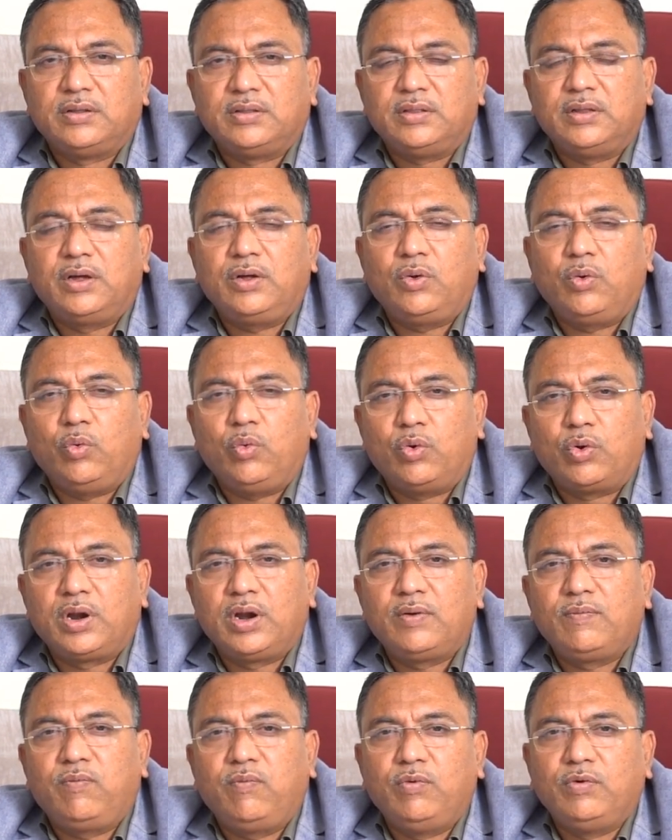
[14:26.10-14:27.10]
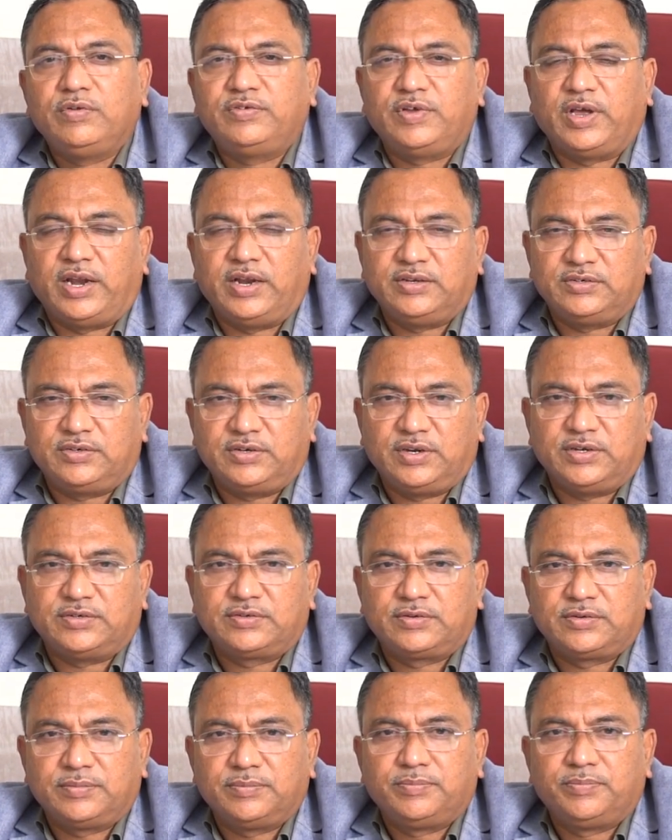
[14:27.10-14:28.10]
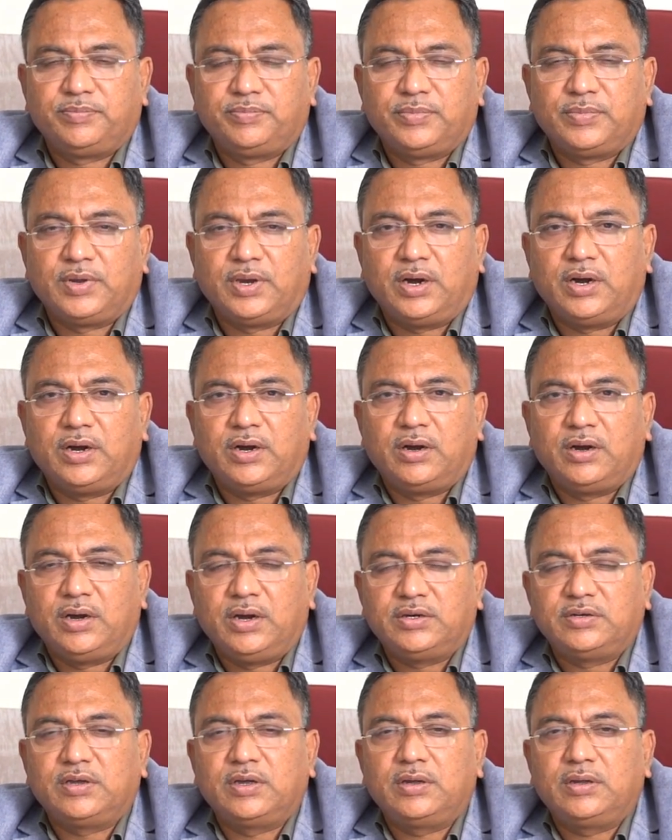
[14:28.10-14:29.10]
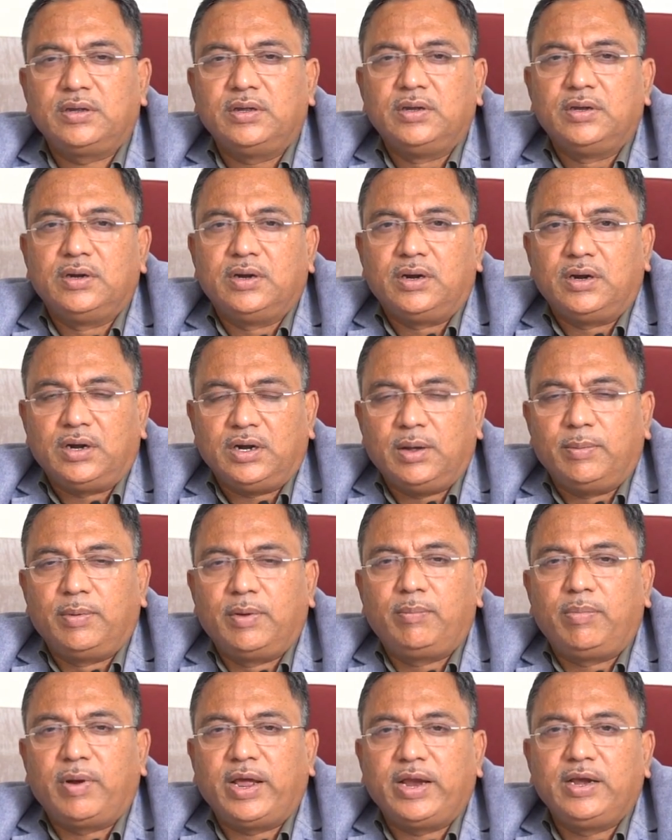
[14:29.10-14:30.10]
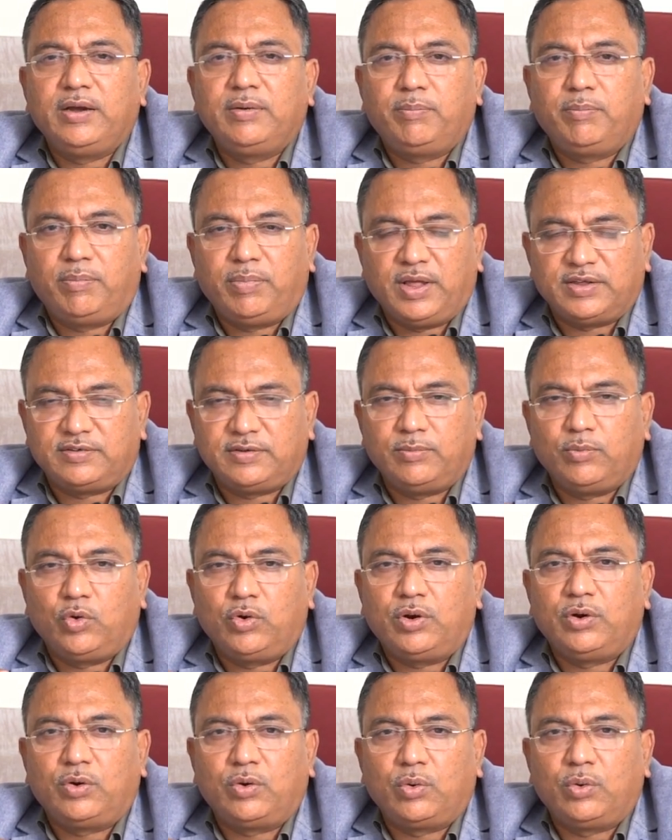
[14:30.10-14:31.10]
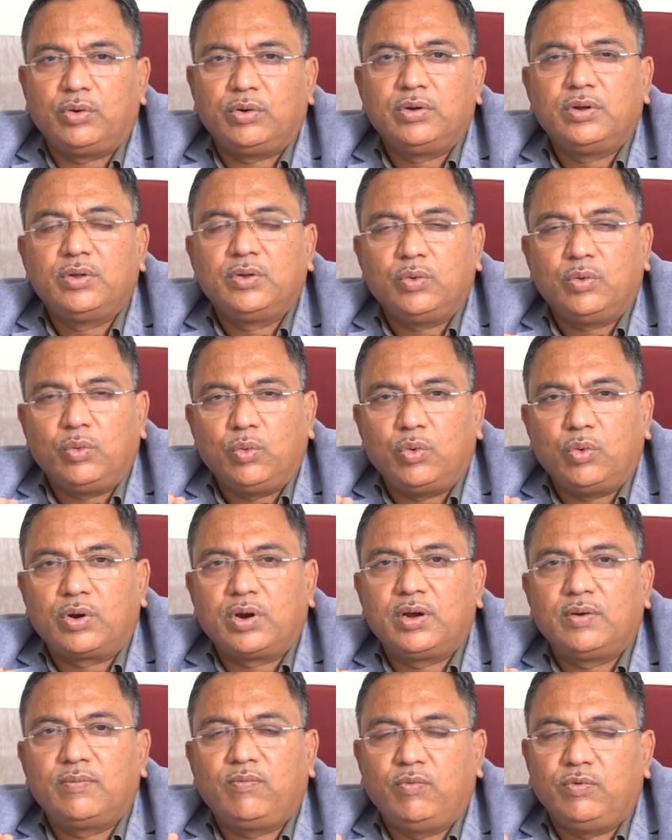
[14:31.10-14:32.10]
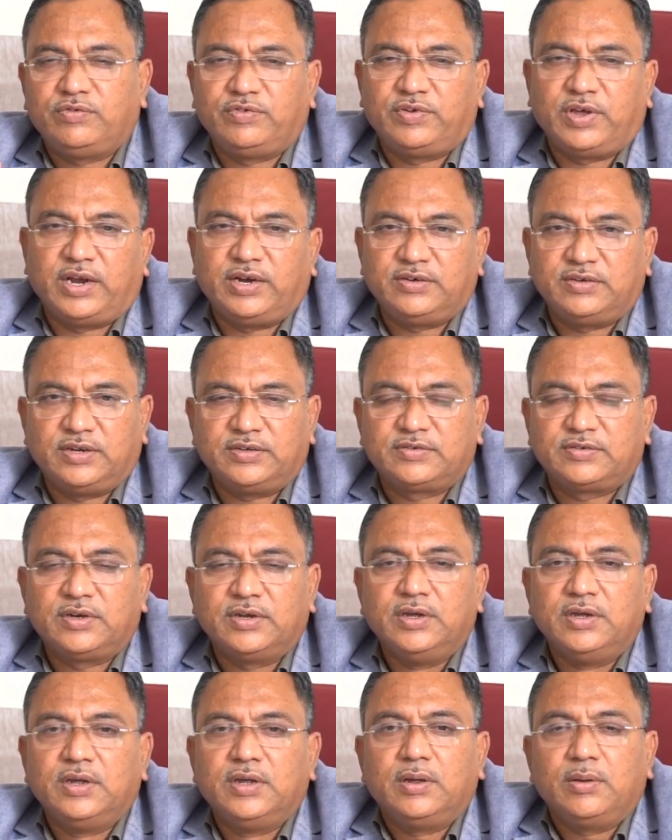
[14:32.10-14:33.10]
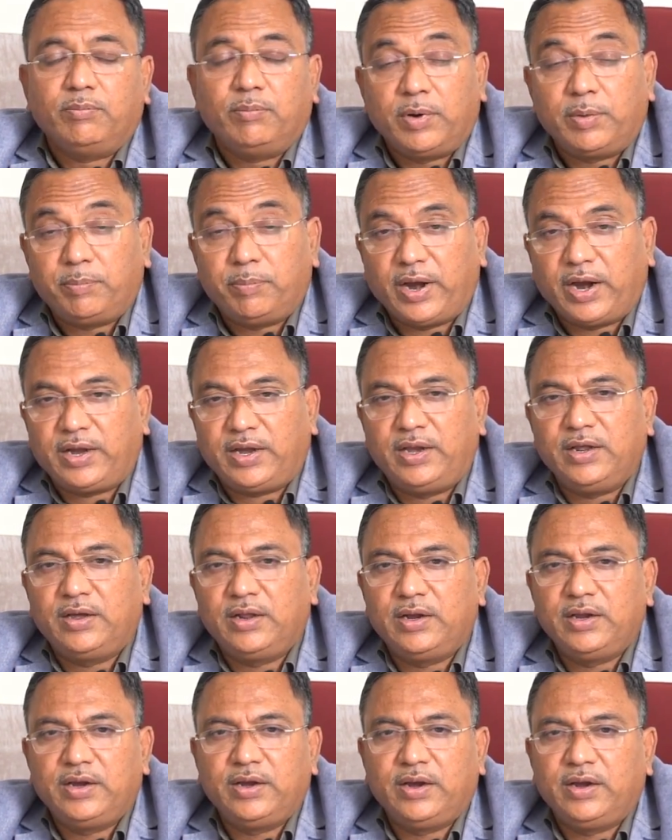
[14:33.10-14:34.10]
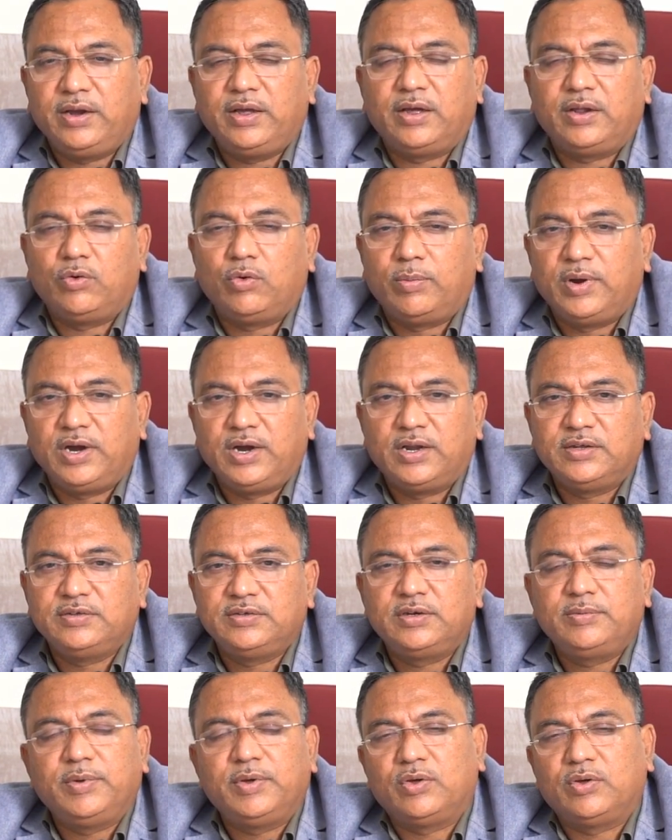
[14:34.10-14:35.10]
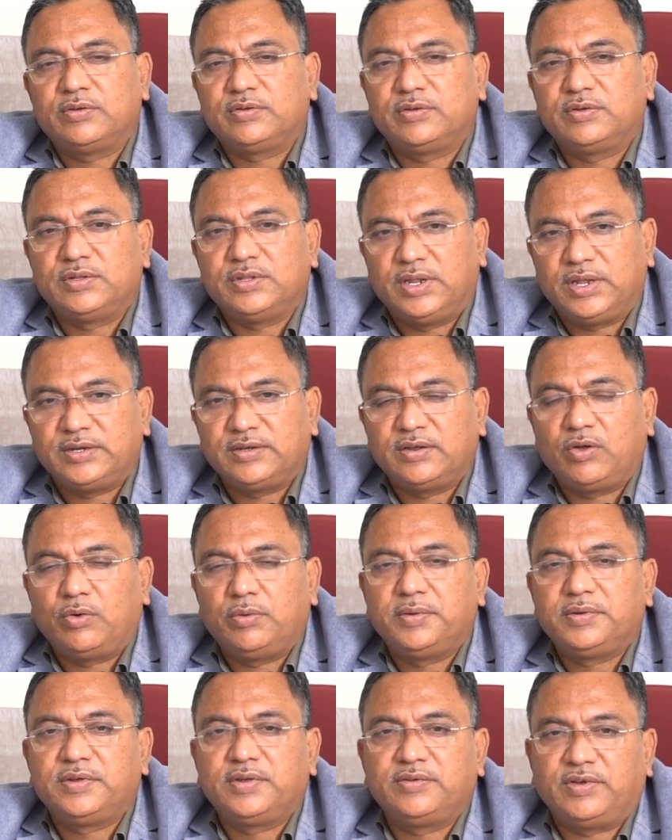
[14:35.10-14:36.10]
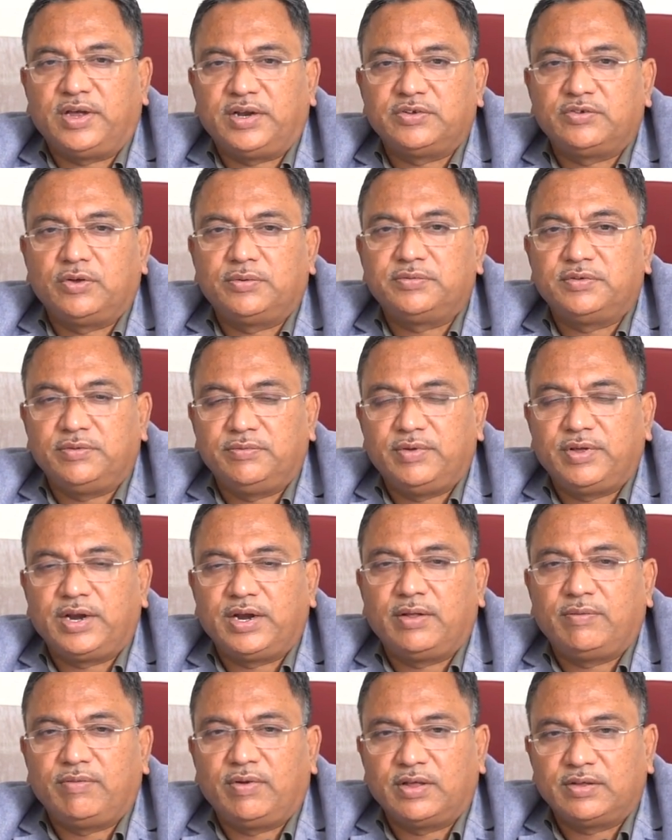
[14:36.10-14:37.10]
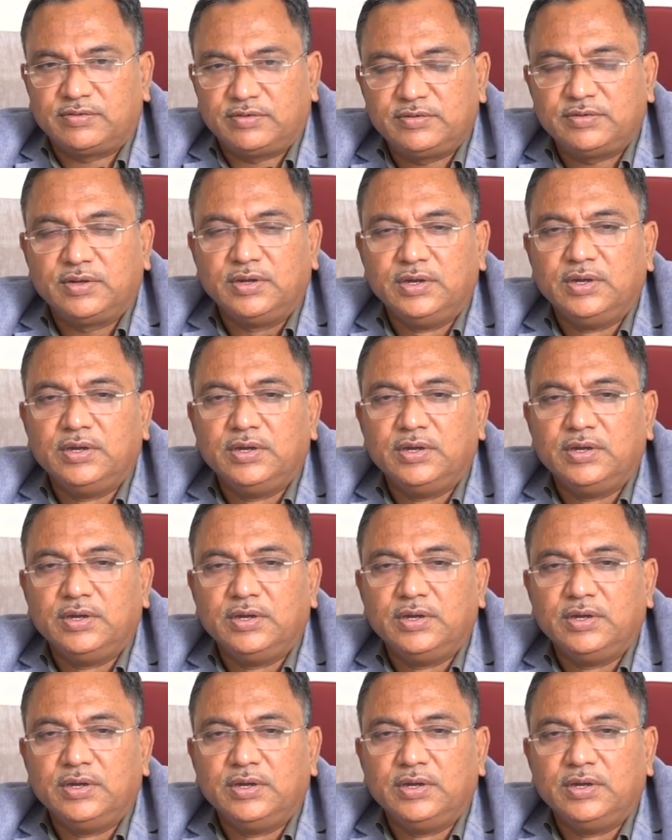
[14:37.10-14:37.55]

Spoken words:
the oral food challenge test. It's a double-blind, placebo-controlled oral food challenge test. But practically in India, nobody does it because there is always a chance of severe anaphylaxis.